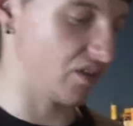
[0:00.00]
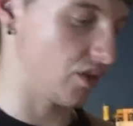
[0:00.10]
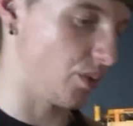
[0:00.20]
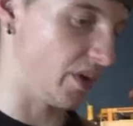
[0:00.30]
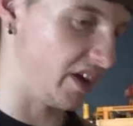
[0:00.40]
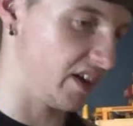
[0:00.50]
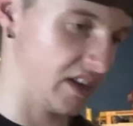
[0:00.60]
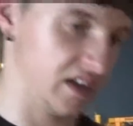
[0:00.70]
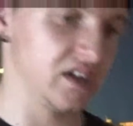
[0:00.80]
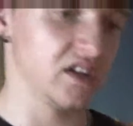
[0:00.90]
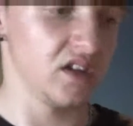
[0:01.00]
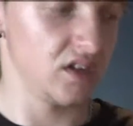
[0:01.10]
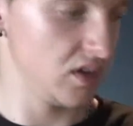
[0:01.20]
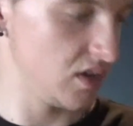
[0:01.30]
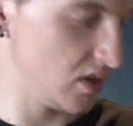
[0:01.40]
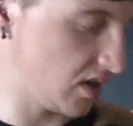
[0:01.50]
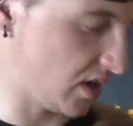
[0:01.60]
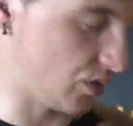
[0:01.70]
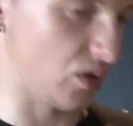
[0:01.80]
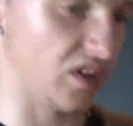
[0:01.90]
to it
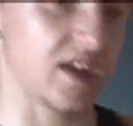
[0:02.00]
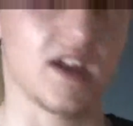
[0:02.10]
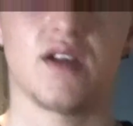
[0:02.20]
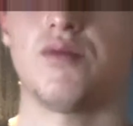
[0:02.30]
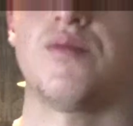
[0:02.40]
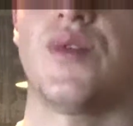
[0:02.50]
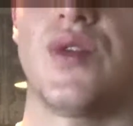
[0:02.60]
and all of that, but